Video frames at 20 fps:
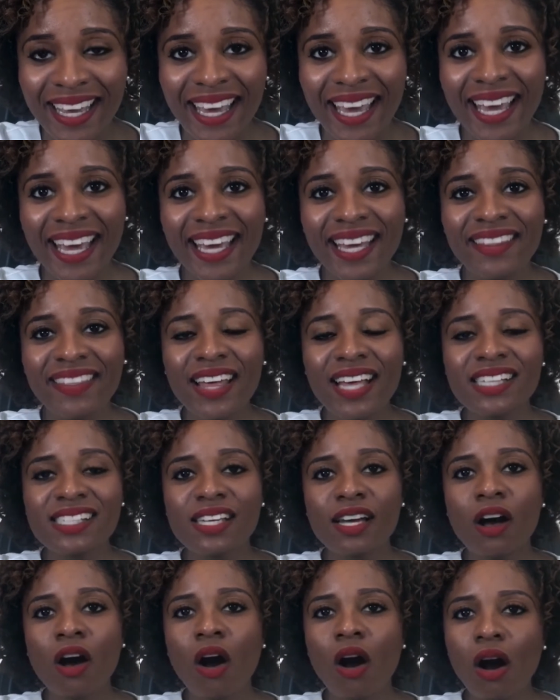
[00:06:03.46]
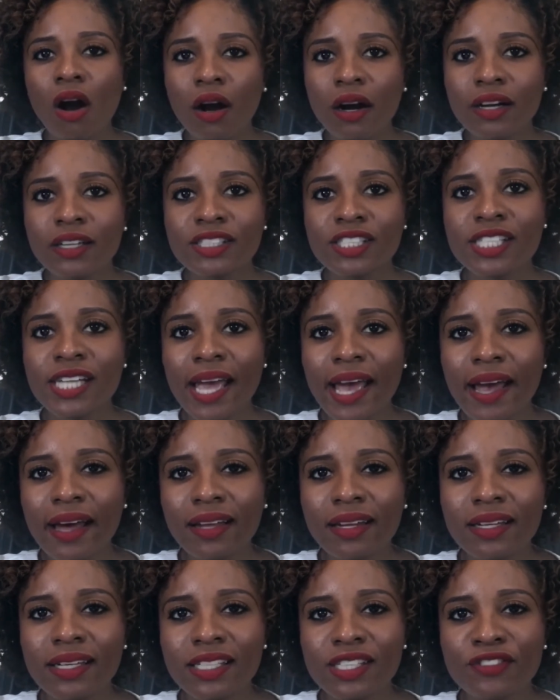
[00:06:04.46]
And that's a hard
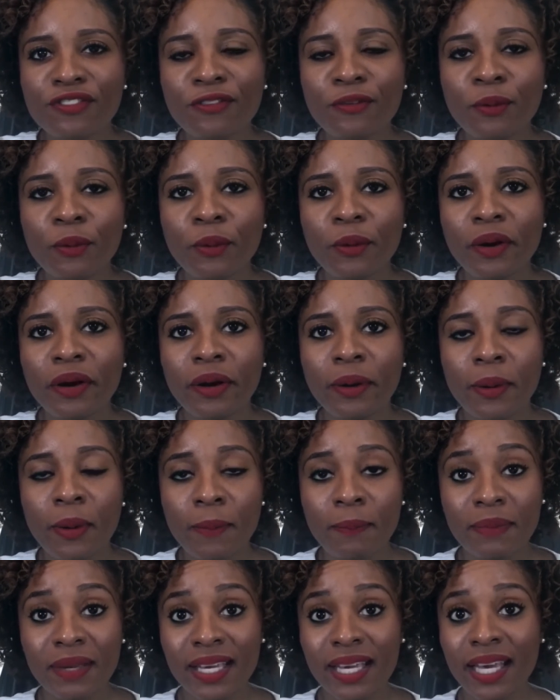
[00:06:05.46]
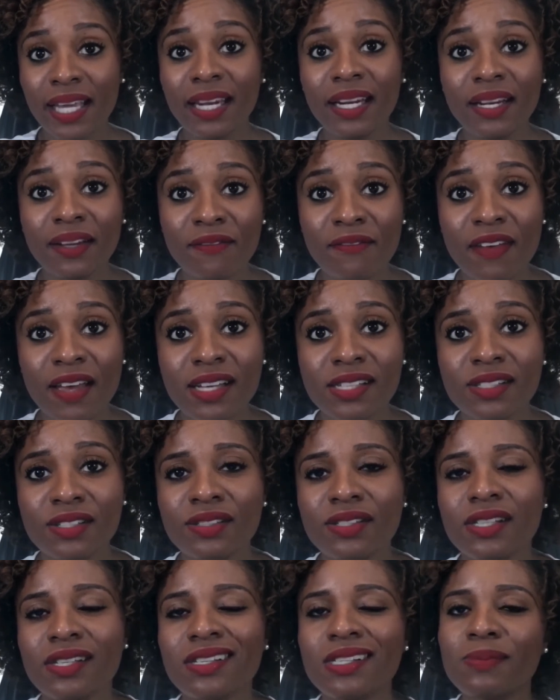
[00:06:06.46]
challenge for beginning
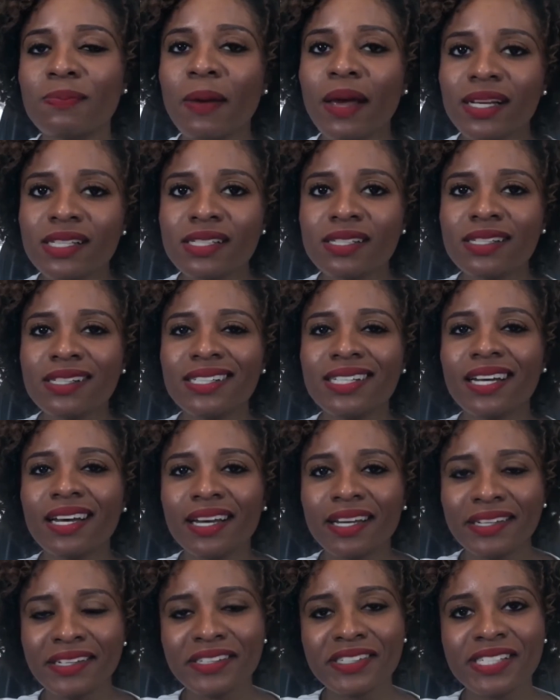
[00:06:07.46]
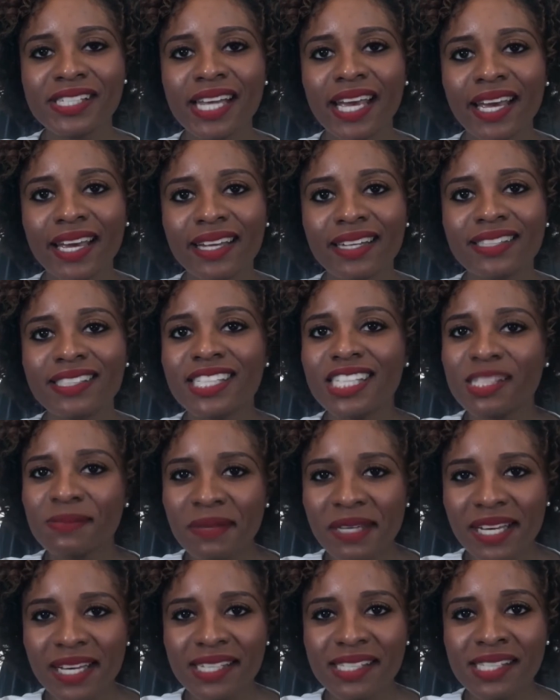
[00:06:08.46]
investors, especially, to understand. Just
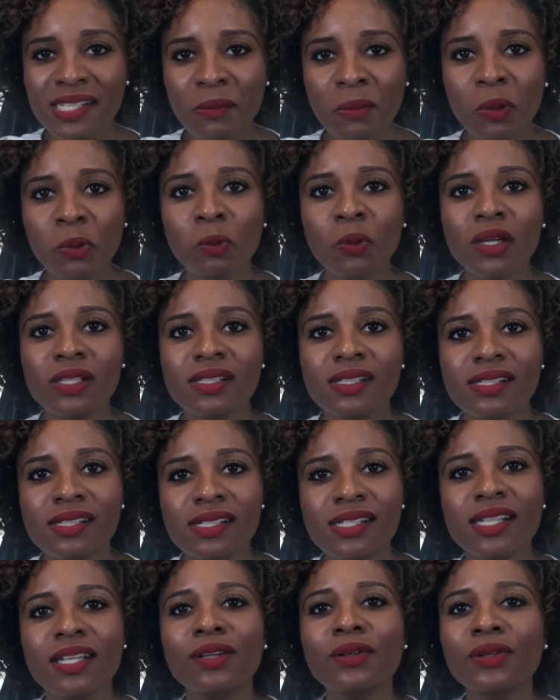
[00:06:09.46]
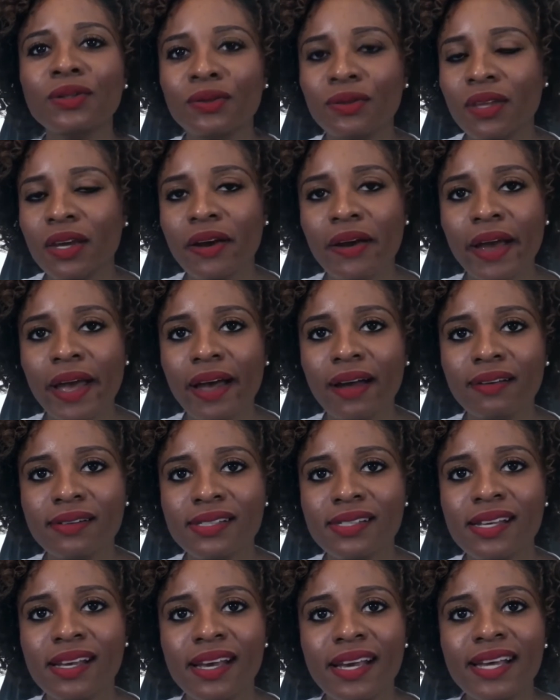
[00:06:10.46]
because someone wants to sell you their
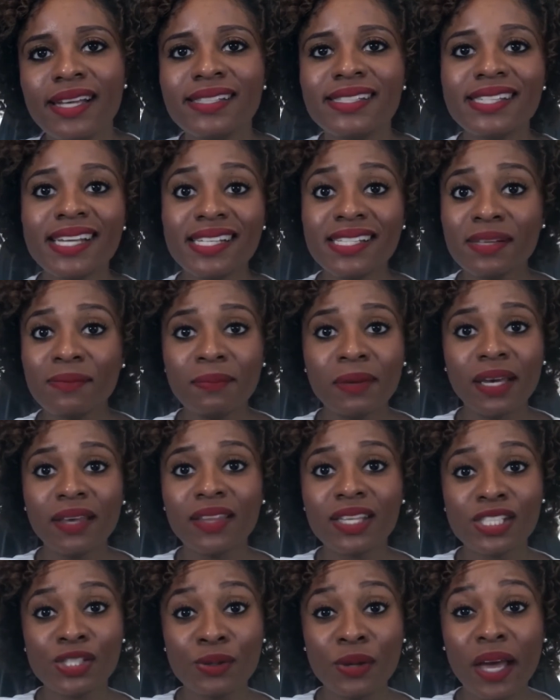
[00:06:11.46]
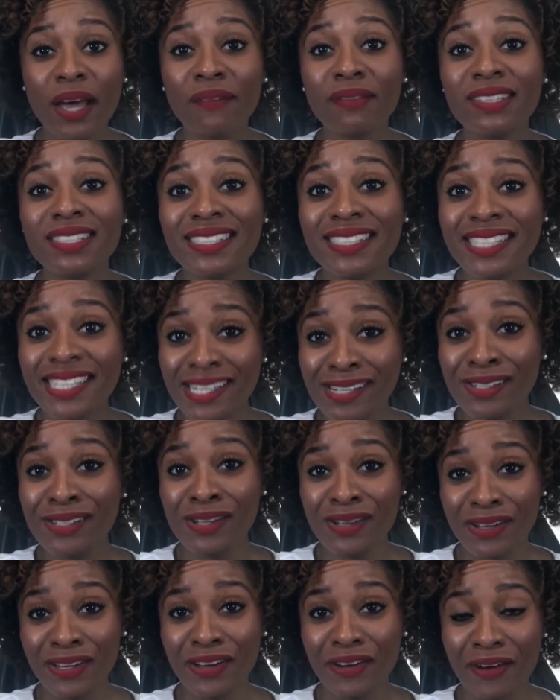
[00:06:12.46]
house doesn't mean that you have a deal
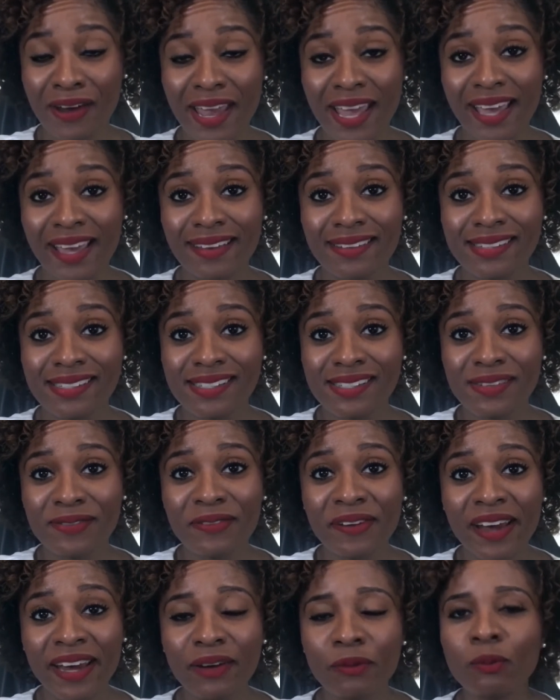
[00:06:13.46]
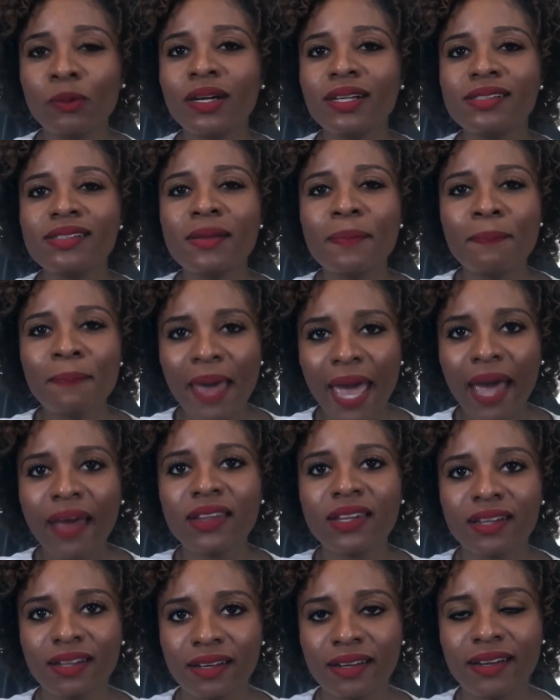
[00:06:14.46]
on your hands, right? What does the
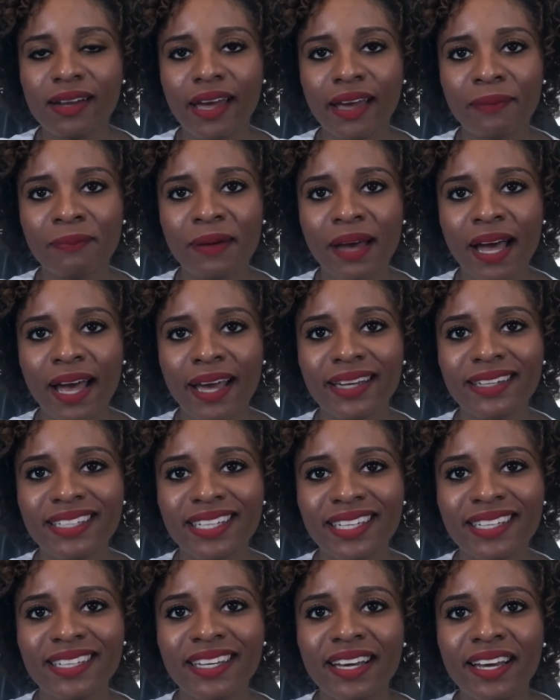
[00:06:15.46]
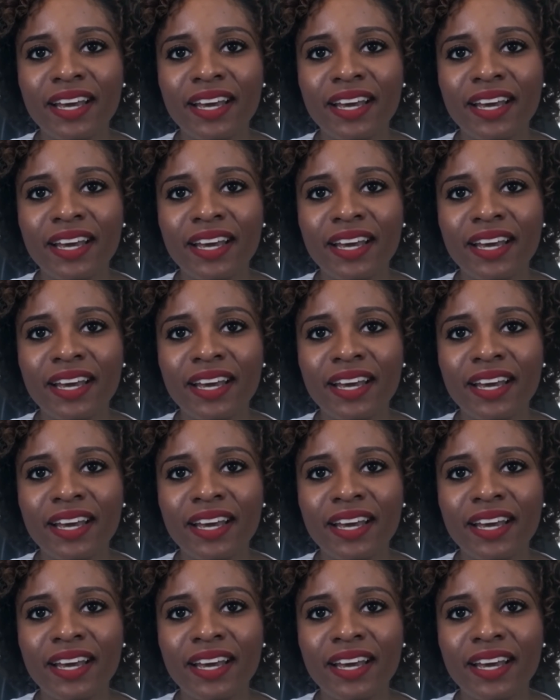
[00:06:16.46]
math look like behind it?